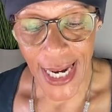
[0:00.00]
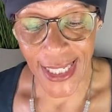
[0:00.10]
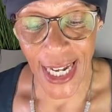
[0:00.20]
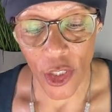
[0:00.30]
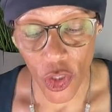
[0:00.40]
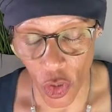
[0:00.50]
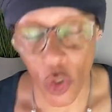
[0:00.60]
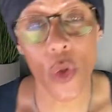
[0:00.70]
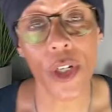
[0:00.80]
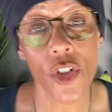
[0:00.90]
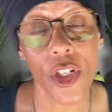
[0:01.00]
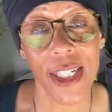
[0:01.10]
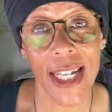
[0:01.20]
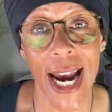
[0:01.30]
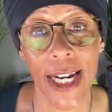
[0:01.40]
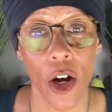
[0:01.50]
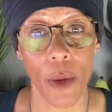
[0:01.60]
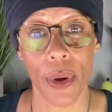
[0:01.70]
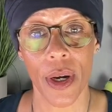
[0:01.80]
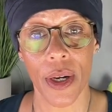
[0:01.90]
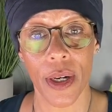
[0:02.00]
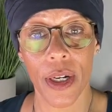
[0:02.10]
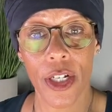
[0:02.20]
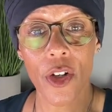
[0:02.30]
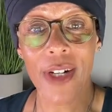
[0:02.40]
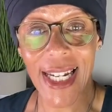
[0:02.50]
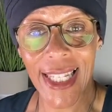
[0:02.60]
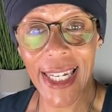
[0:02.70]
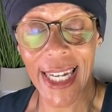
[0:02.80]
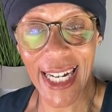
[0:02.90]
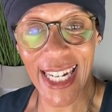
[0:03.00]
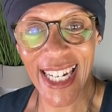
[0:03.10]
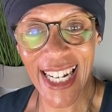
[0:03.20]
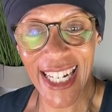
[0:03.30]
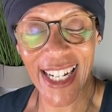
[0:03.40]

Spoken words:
is that as soon as you sign up, you'll get a link.